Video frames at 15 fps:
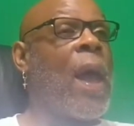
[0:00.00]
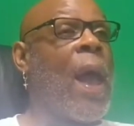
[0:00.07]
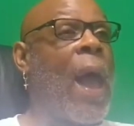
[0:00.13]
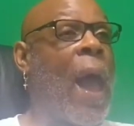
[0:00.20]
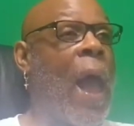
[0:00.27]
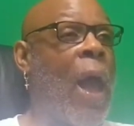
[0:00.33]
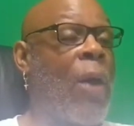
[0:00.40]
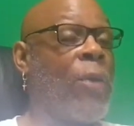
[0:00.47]

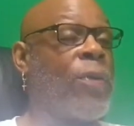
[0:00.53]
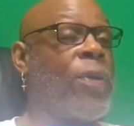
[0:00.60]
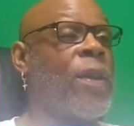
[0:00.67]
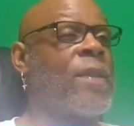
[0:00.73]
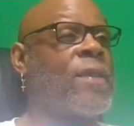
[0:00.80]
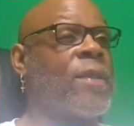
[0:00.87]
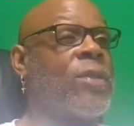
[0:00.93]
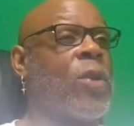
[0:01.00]
how
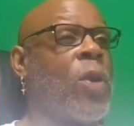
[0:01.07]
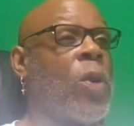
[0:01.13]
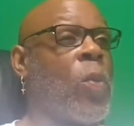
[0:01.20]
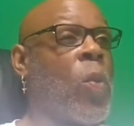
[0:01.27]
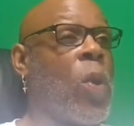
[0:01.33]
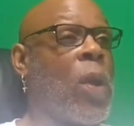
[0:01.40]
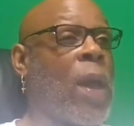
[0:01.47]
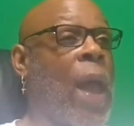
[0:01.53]
this is going
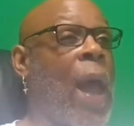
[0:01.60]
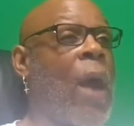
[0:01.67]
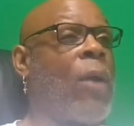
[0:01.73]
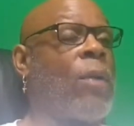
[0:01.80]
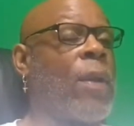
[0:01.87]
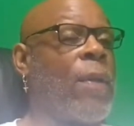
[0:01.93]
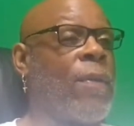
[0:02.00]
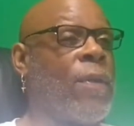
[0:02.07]
to work
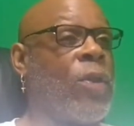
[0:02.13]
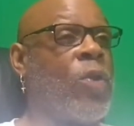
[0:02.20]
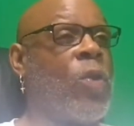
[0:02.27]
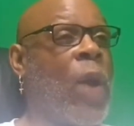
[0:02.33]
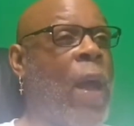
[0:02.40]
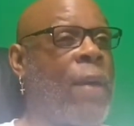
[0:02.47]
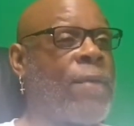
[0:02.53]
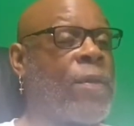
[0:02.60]
out, and you
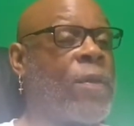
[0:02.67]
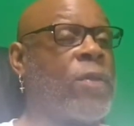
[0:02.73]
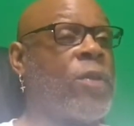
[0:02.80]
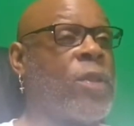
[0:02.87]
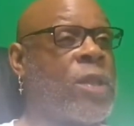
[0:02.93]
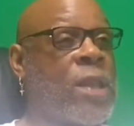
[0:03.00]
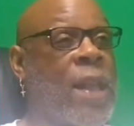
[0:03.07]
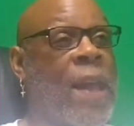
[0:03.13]
have to
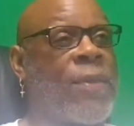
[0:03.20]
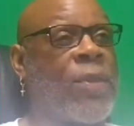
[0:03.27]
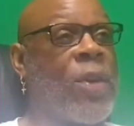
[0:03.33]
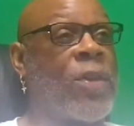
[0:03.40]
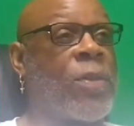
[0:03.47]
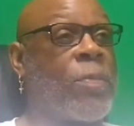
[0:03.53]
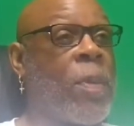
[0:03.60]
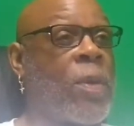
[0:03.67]
just let the
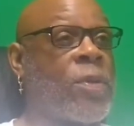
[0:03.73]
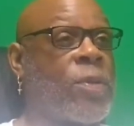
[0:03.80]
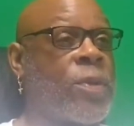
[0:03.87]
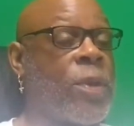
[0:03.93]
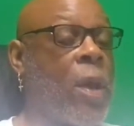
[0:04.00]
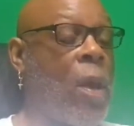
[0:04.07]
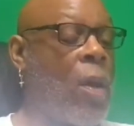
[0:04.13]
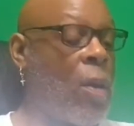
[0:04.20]
other person
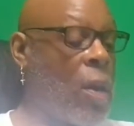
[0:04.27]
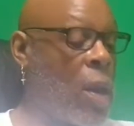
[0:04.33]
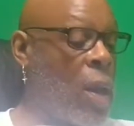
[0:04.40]
talk,